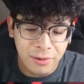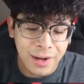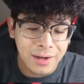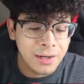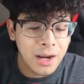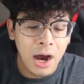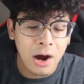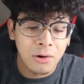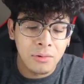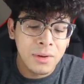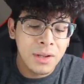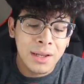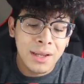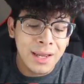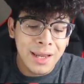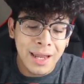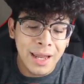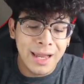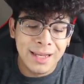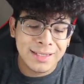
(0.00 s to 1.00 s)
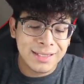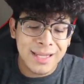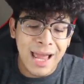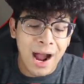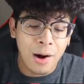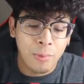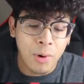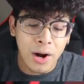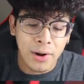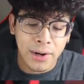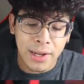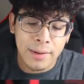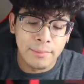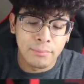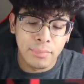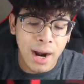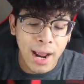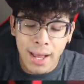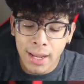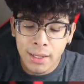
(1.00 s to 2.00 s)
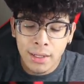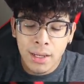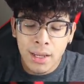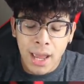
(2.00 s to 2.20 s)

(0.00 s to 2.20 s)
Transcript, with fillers: Like, no, it's not working, bruh.